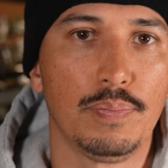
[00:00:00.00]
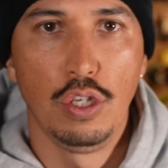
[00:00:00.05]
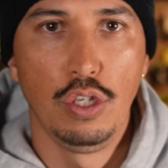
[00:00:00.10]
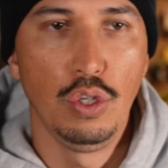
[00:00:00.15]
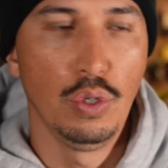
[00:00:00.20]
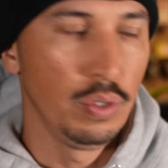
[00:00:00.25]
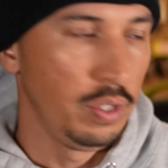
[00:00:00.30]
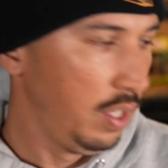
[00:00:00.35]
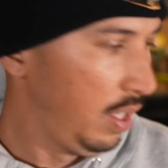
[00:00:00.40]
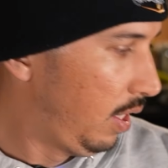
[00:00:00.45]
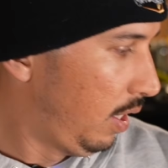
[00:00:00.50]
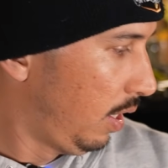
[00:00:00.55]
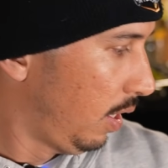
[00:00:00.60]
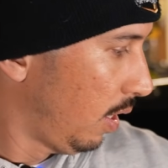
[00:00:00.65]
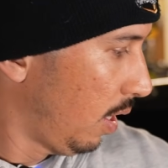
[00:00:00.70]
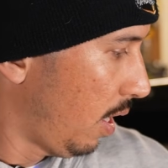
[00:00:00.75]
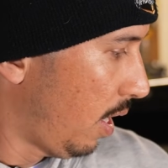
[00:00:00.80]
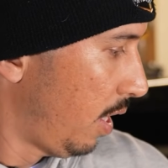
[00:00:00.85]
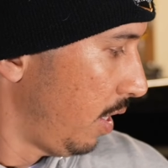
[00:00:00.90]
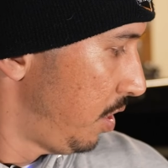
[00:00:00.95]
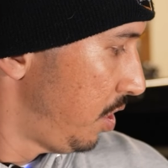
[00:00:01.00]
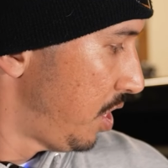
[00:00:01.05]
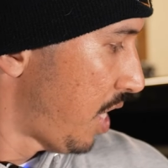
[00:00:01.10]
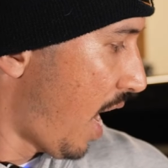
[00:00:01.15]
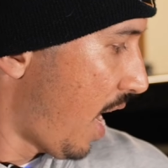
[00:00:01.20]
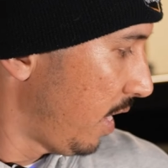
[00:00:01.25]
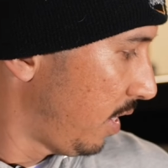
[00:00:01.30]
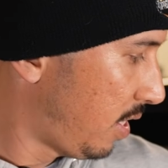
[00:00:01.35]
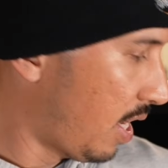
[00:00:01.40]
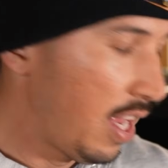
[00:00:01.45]
You'll need a
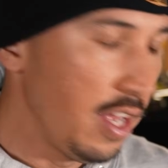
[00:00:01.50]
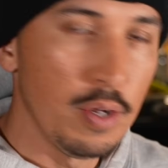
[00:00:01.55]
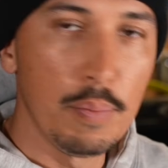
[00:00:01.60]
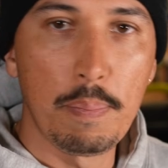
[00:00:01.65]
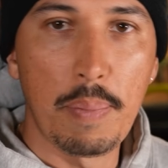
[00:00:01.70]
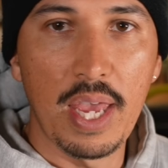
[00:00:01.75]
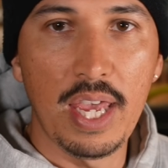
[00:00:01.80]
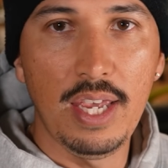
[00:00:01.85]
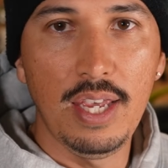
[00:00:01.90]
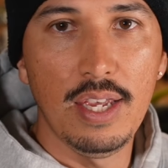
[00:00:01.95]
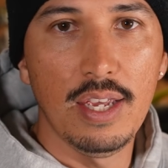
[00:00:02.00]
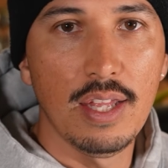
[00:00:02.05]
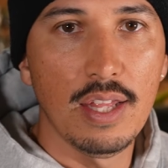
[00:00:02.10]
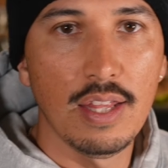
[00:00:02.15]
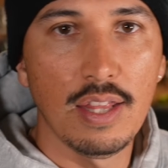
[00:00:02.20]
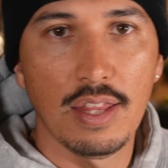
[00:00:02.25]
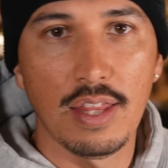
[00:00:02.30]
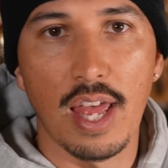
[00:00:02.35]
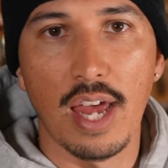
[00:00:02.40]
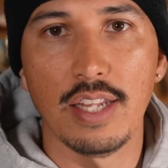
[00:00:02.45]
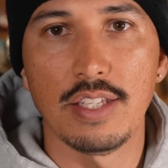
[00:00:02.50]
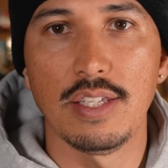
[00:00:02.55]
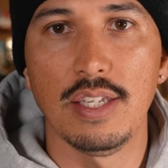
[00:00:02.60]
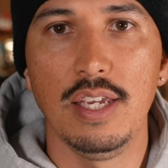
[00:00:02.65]
shad tail bait that's